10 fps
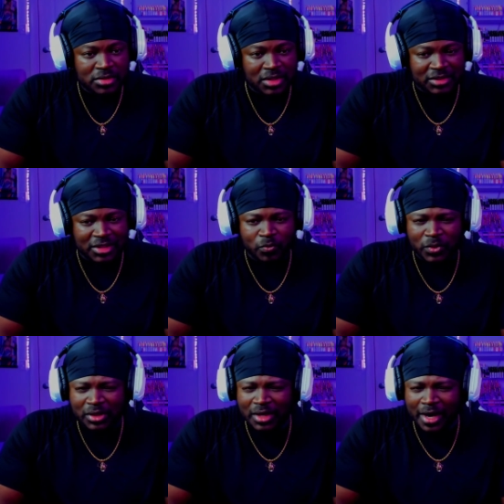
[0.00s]
like that
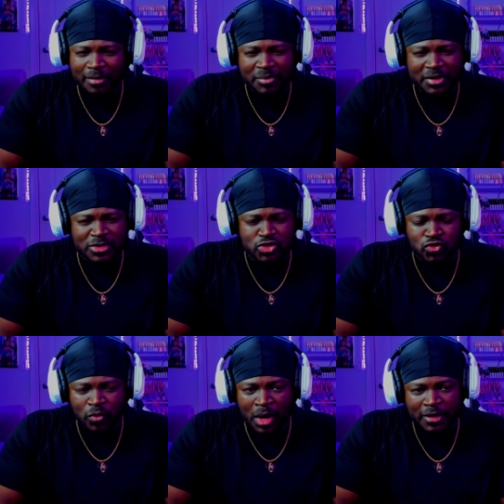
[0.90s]
really high pitch
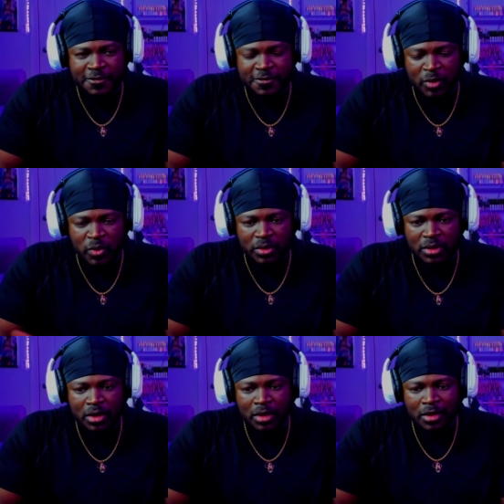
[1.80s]
dry smoke
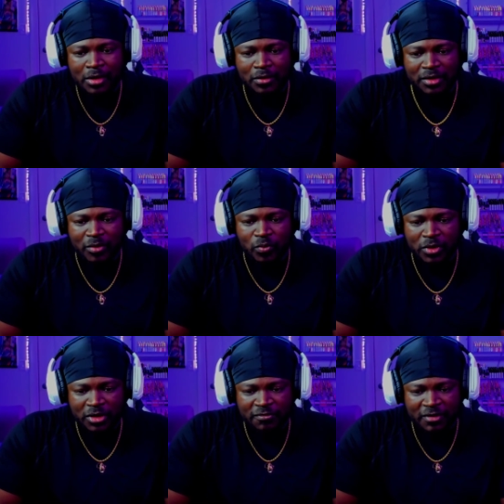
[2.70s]
on that
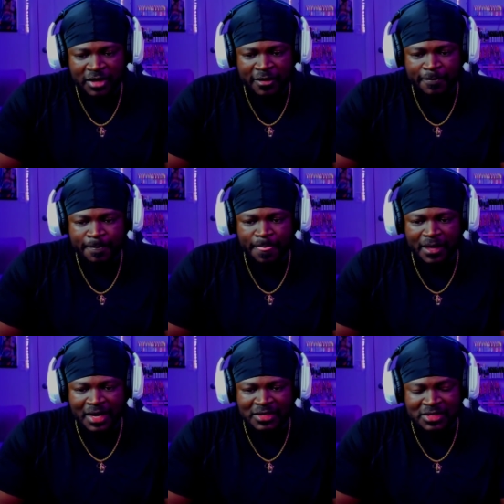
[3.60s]
woody vibe,
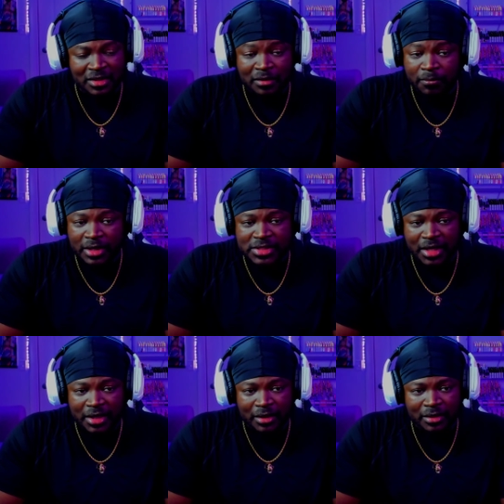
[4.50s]
and just a little bit of
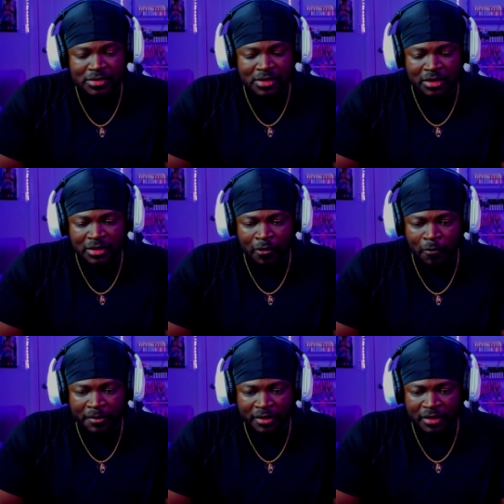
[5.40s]
tang in the
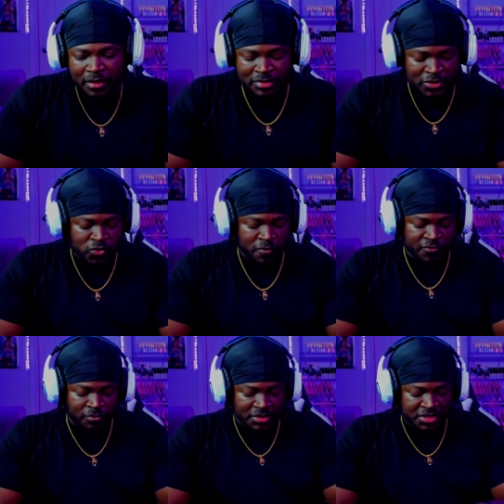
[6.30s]
opening. I'm not sure if it's
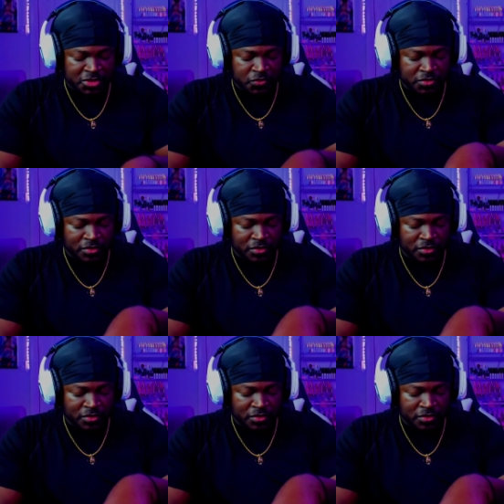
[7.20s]
from a citrus or